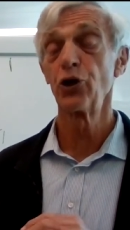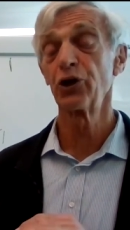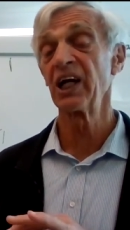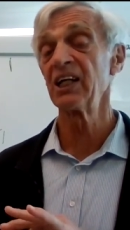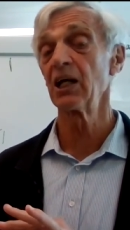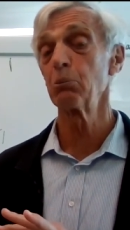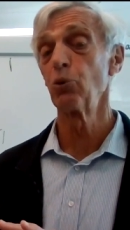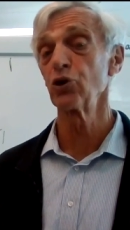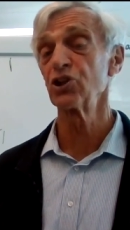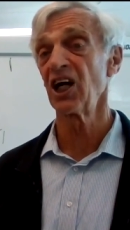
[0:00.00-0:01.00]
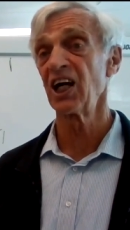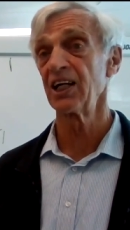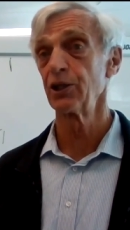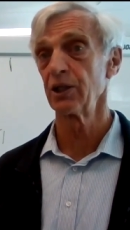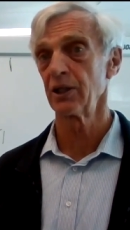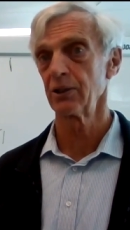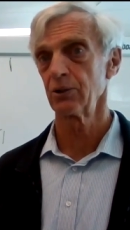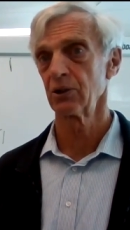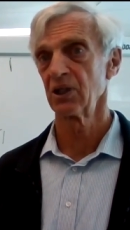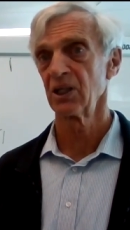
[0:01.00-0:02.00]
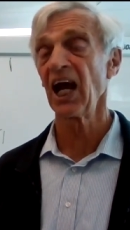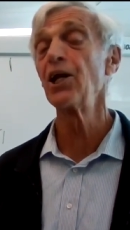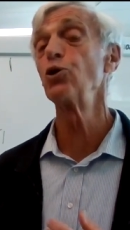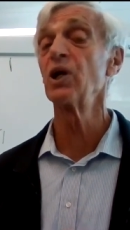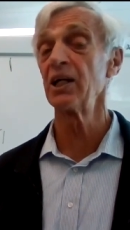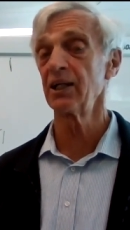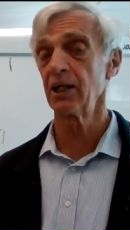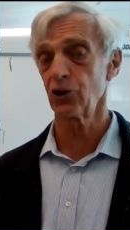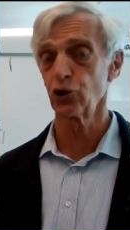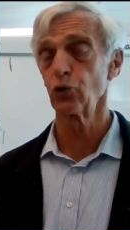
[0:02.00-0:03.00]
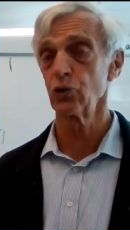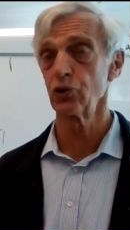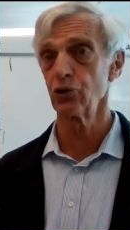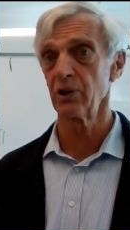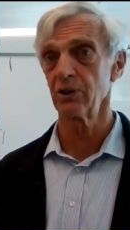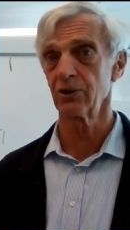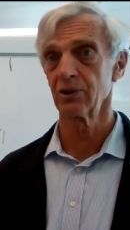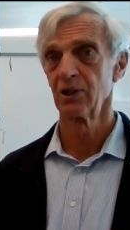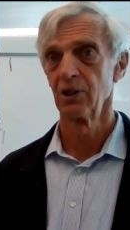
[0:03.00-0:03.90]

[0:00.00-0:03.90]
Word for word: So you're going to get more tired than others, and you're going to get sore joints.